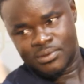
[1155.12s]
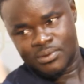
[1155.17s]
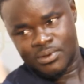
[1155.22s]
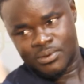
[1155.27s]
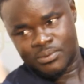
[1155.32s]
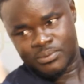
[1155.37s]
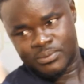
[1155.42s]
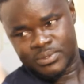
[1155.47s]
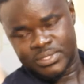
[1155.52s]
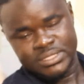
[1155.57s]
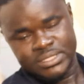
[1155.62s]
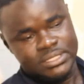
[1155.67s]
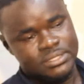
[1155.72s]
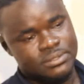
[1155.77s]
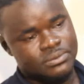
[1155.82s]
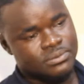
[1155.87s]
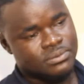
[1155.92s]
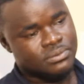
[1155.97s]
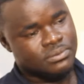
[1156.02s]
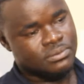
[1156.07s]
Oh, it's
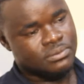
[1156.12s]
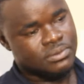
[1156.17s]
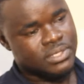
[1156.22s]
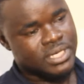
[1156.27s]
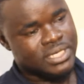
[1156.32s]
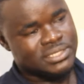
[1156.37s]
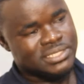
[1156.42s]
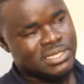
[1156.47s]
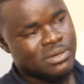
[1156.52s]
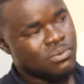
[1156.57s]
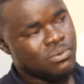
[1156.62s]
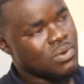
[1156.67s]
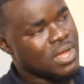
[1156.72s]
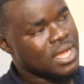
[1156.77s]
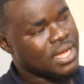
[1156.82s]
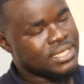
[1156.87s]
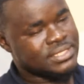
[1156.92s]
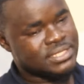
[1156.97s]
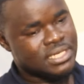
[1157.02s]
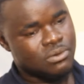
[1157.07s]
no, I said,
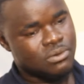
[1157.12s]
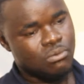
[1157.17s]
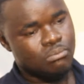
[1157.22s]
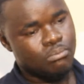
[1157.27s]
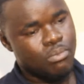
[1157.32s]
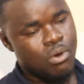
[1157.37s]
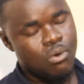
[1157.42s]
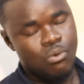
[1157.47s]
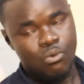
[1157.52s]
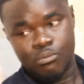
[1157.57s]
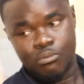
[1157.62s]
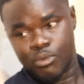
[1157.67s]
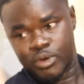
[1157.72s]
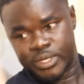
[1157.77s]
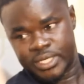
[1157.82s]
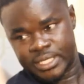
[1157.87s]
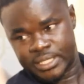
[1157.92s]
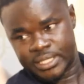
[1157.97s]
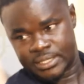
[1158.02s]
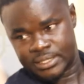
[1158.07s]
one cast an old bomb
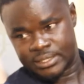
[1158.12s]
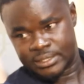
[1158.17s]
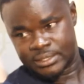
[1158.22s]
modding.